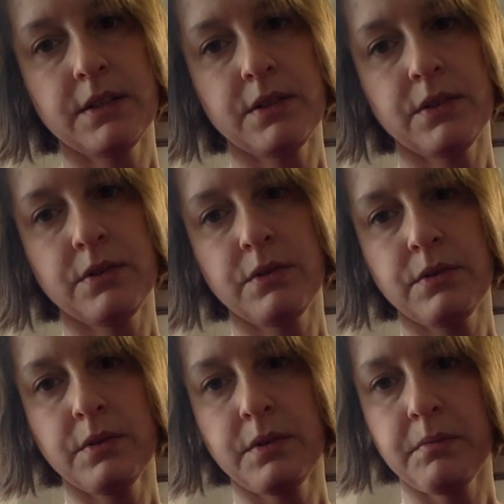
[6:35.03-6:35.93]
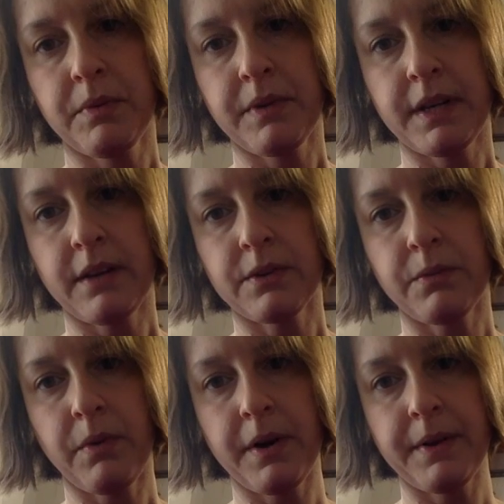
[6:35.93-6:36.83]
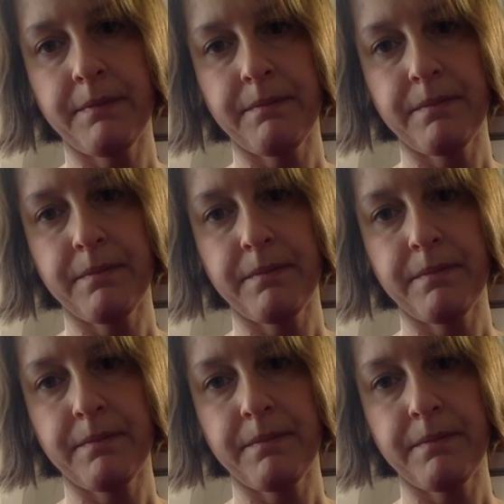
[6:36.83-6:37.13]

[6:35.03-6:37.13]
2, moving down to 1.